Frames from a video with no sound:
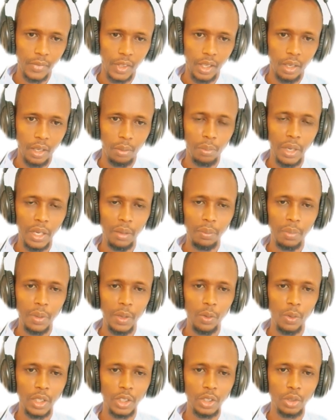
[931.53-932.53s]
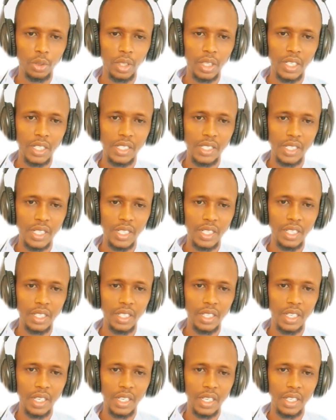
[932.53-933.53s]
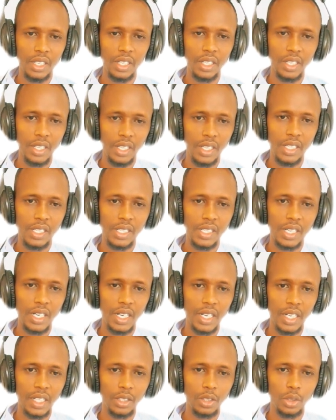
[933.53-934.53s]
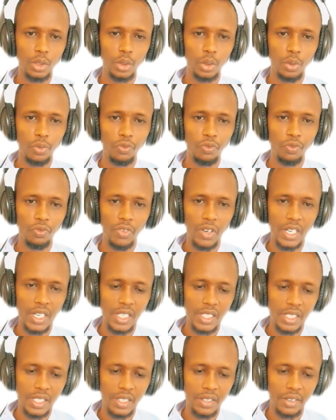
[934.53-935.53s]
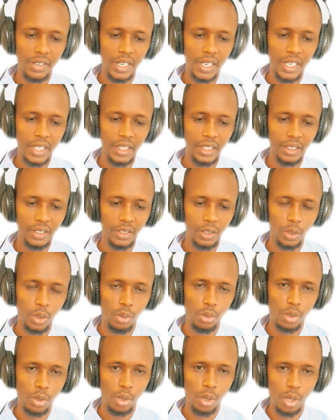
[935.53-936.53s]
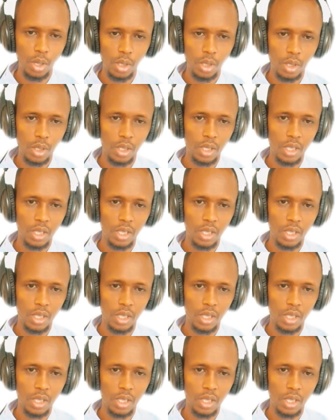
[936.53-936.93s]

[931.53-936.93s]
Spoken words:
Maybe what you can say is that you first write those costs,